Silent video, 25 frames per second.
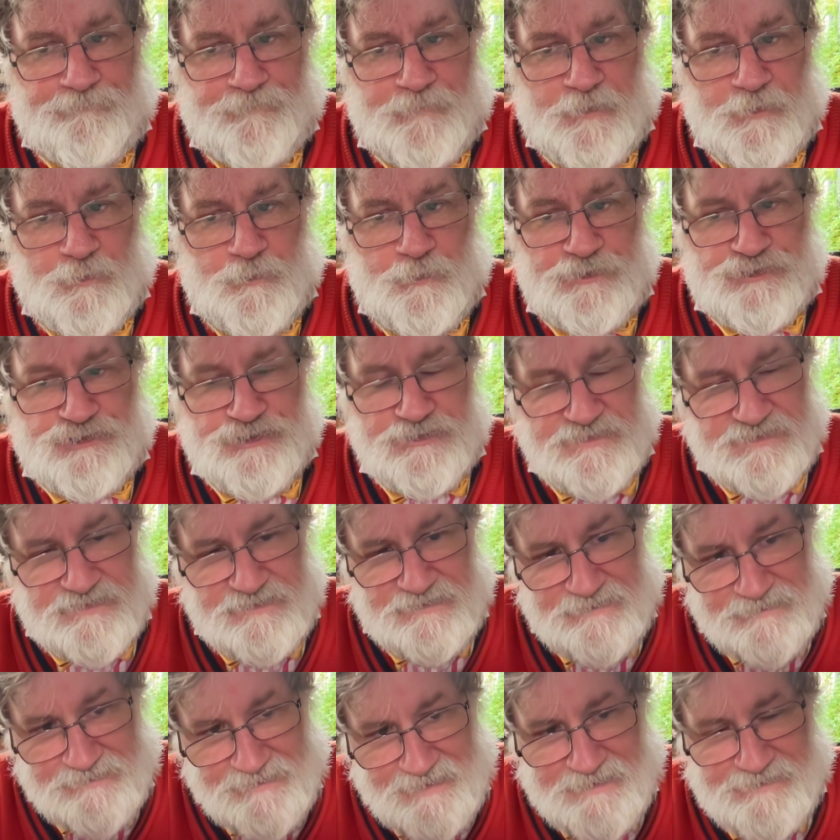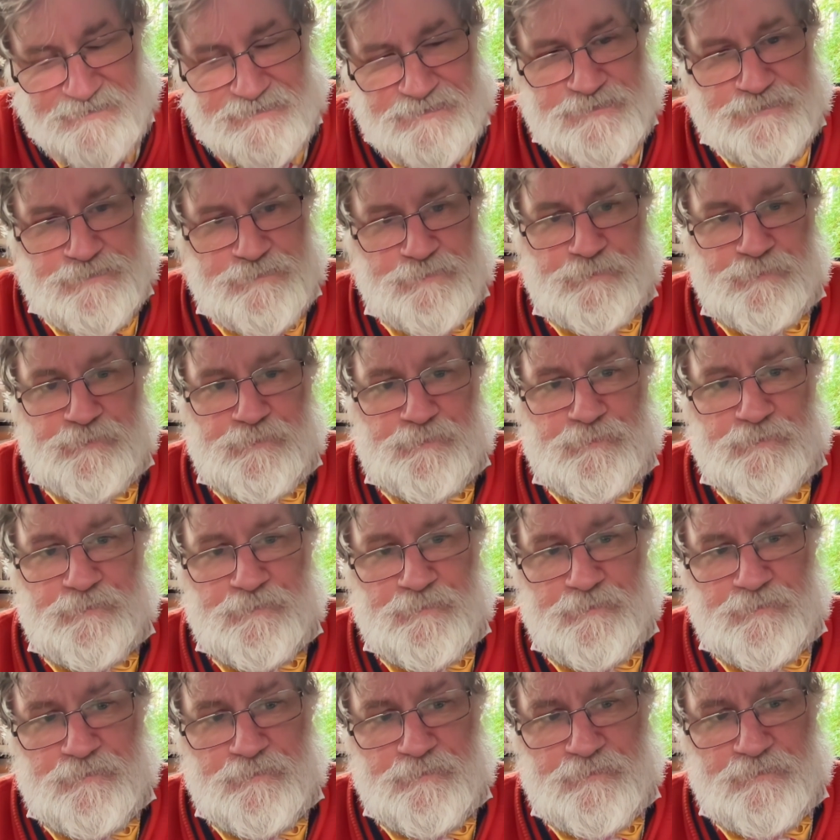which has led to
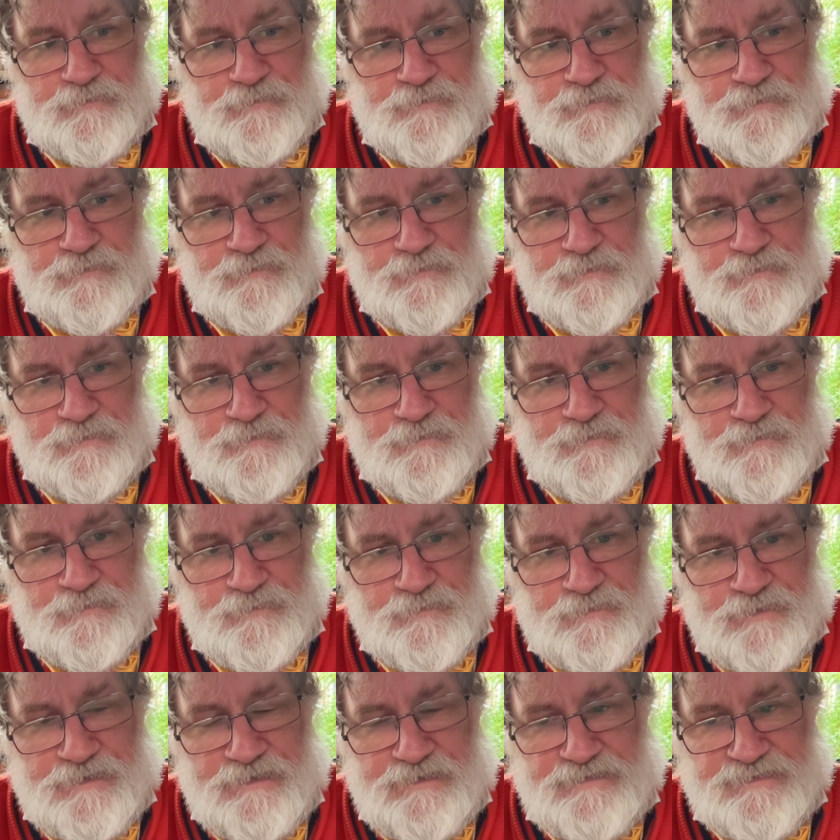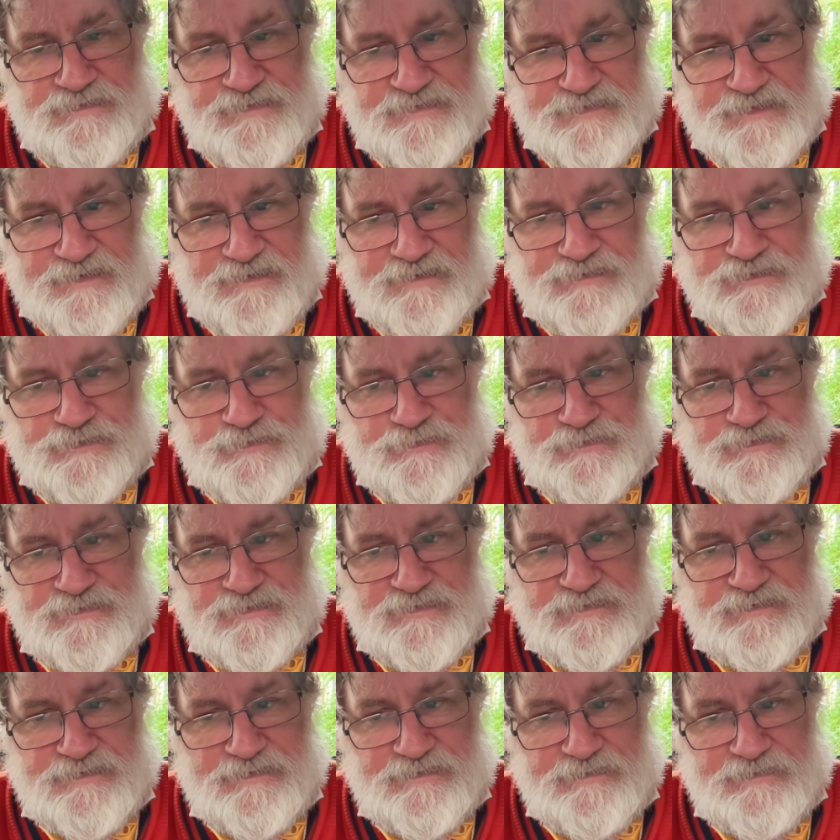the
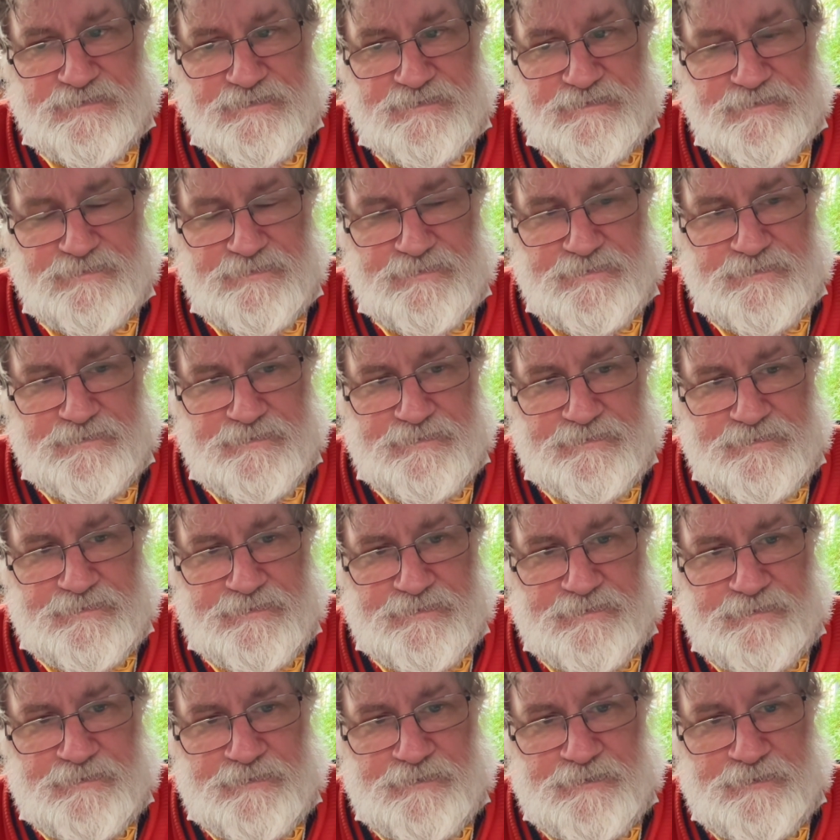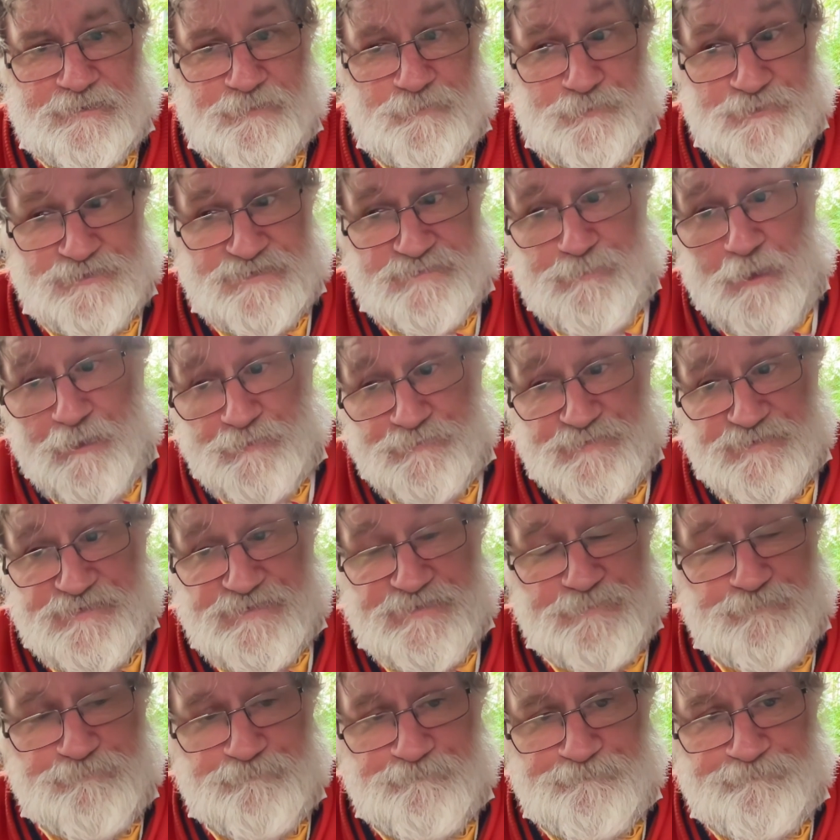disastrous
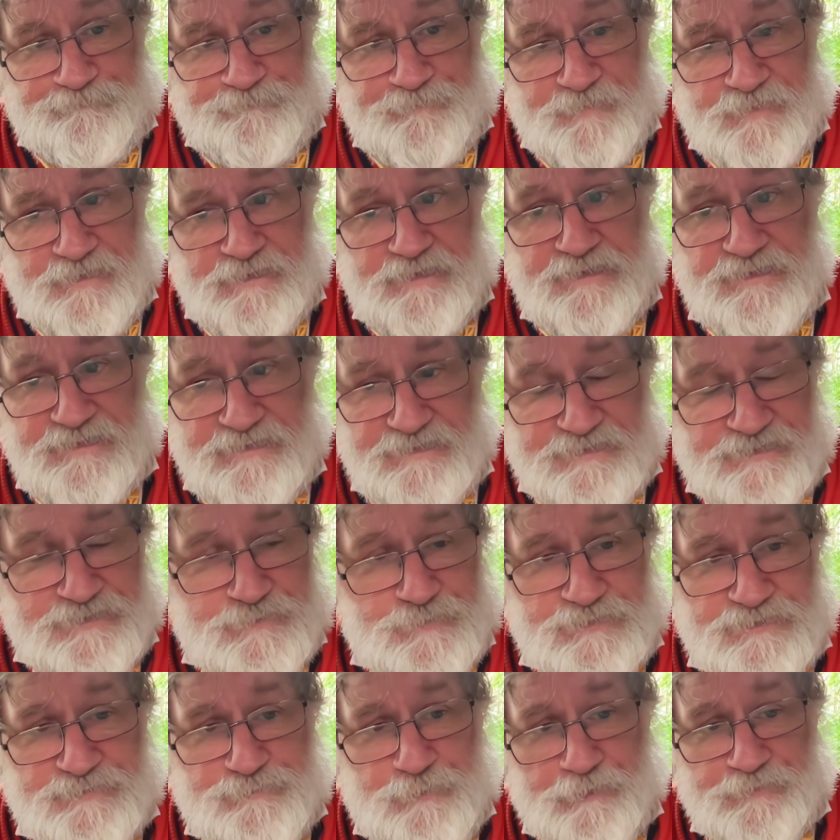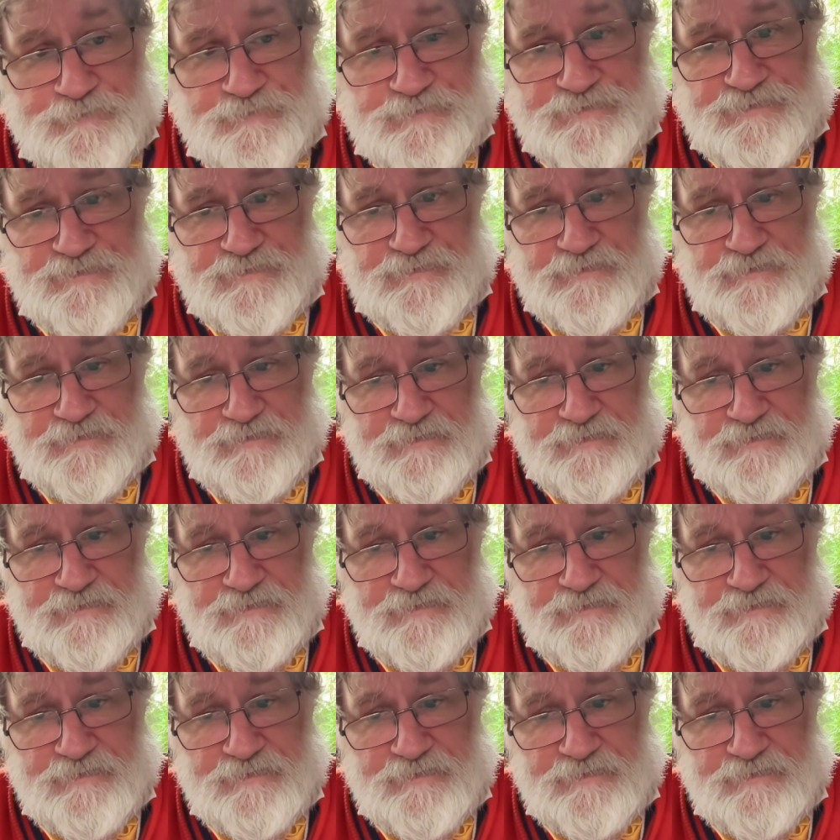response, the hideous response.